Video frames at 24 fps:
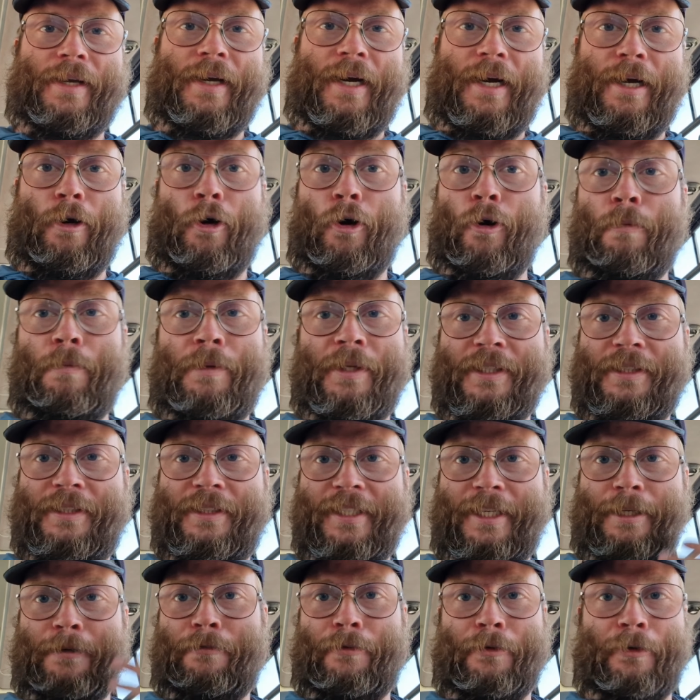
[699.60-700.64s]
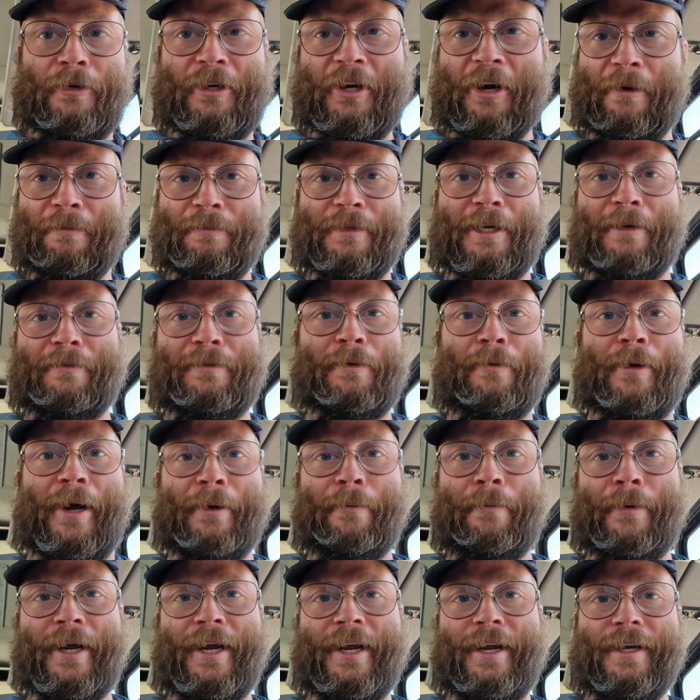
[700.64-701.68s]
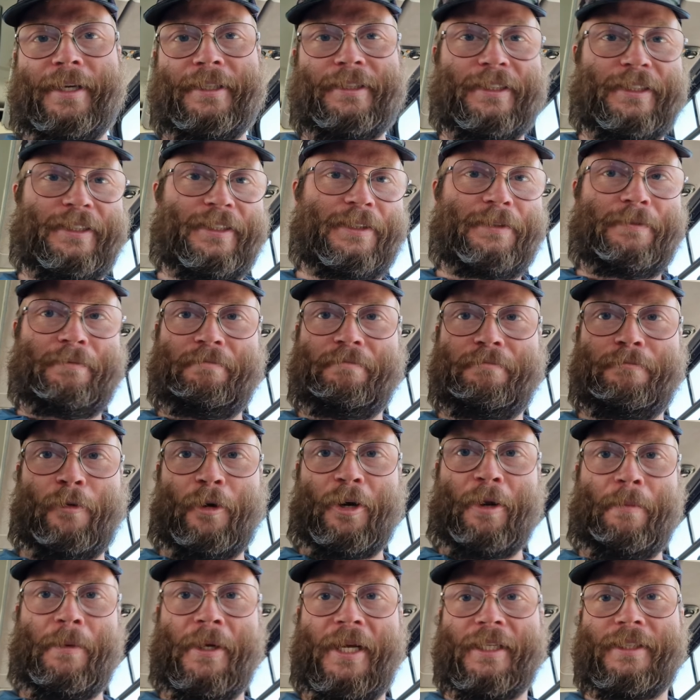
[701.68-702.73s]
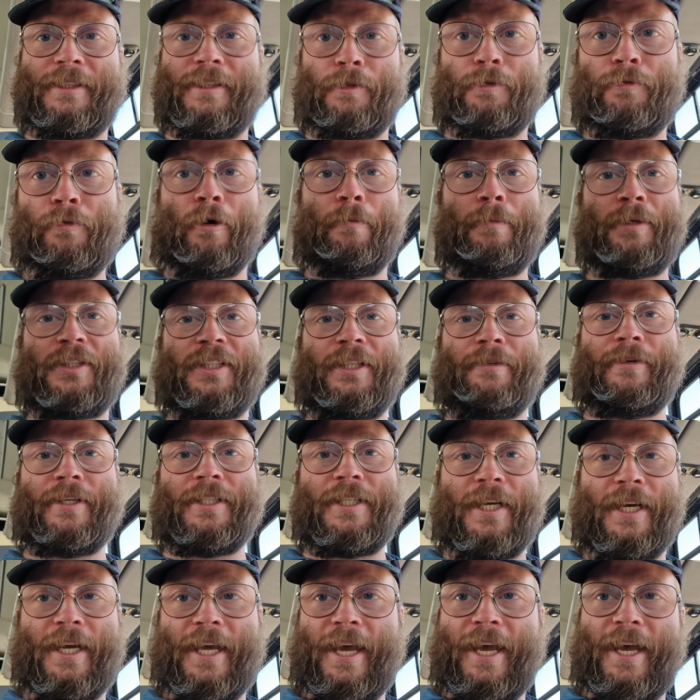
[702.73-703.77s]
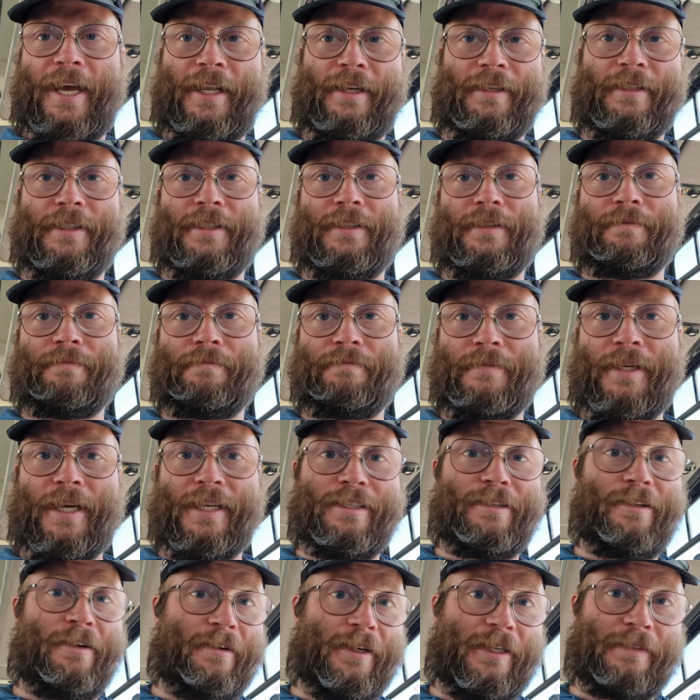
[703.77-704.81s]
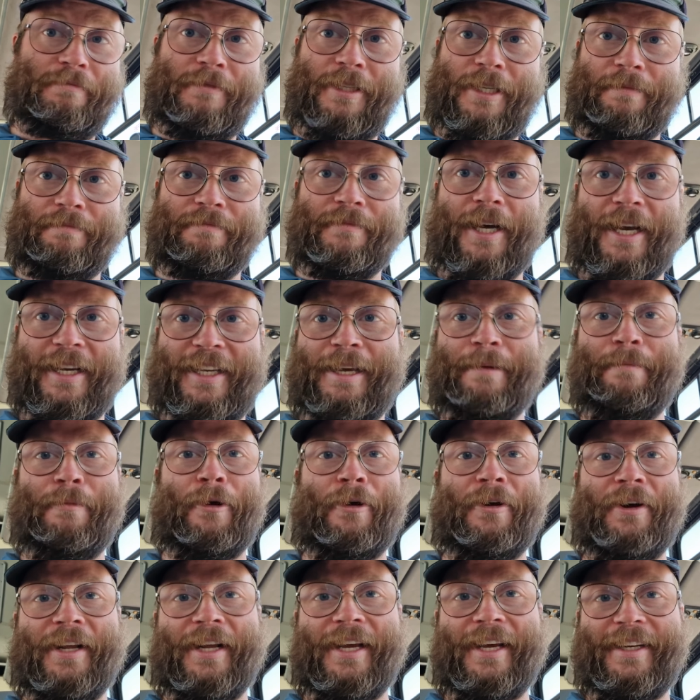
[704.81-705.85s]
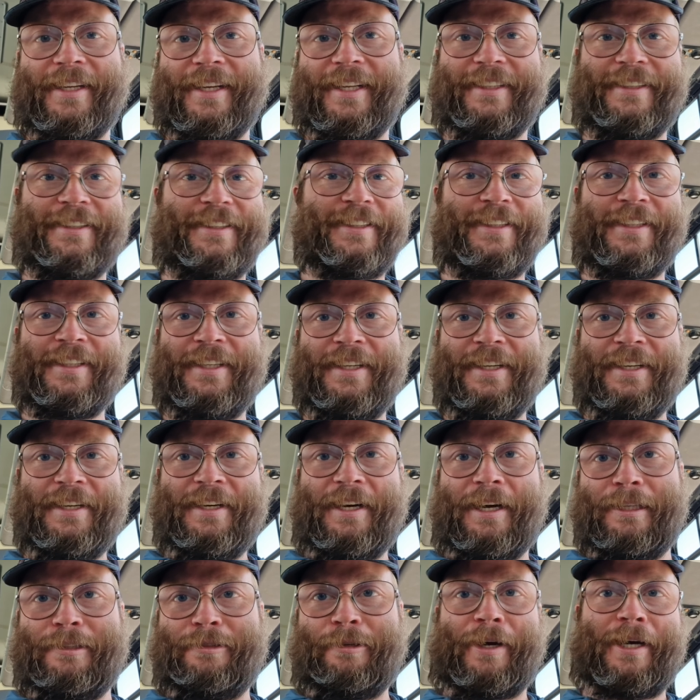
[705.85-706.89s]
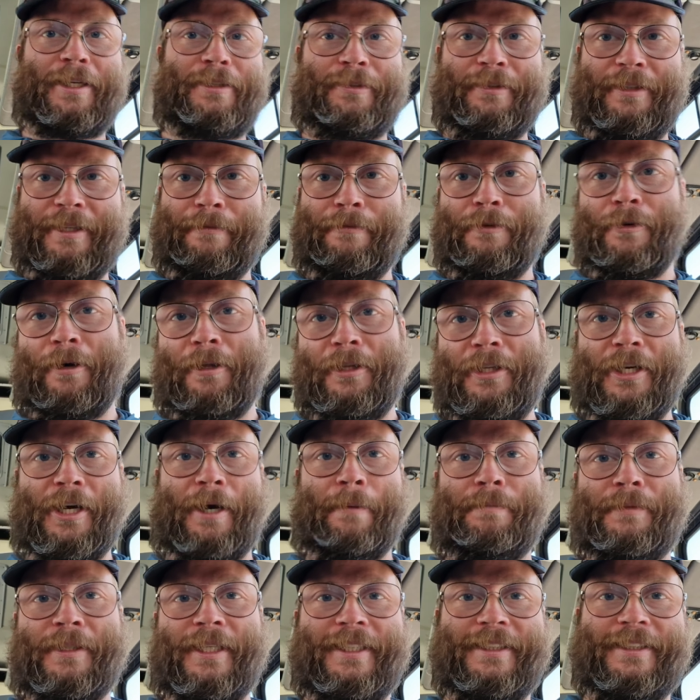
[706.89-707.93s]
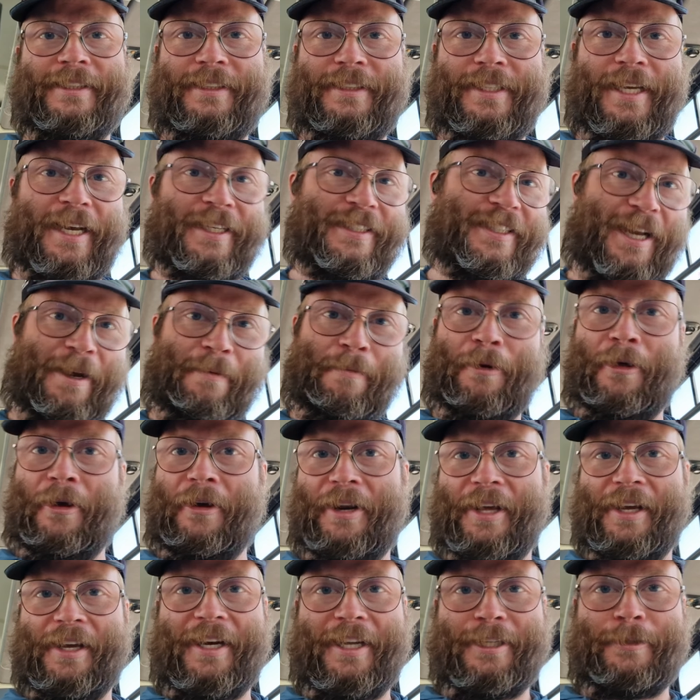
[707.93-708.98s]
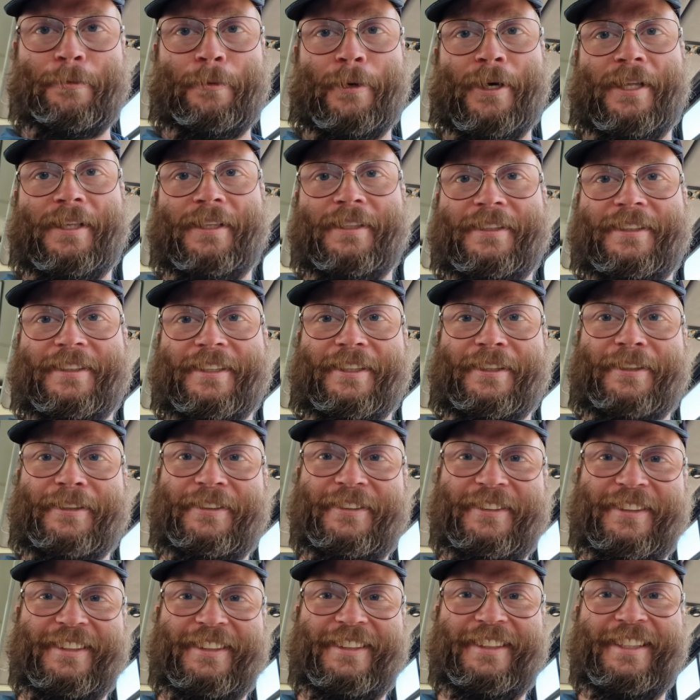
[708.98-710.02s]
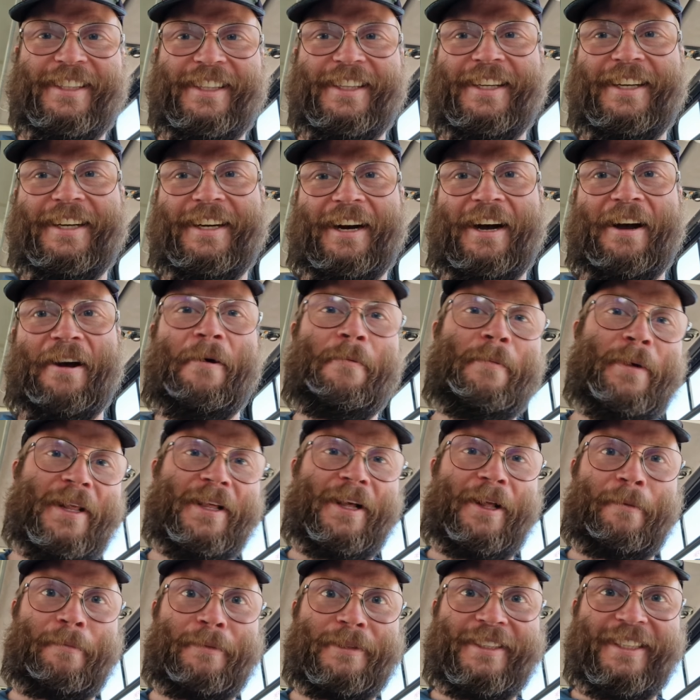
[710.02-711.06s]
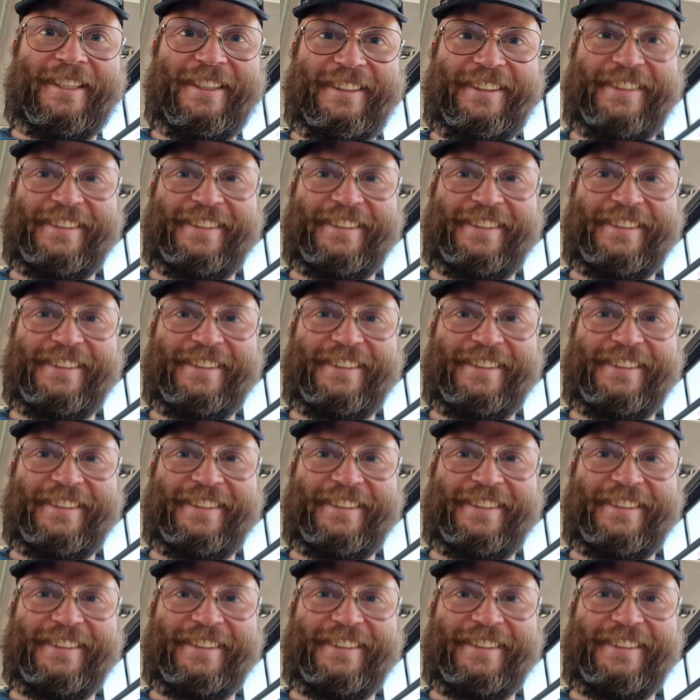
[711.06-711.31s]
I hope this info comes out the right way. I just want to be as informative as I can, as long as, yeah, I keep learning it, and I'll try to give you all the updates as I'm learning it as well. So I hope it helps.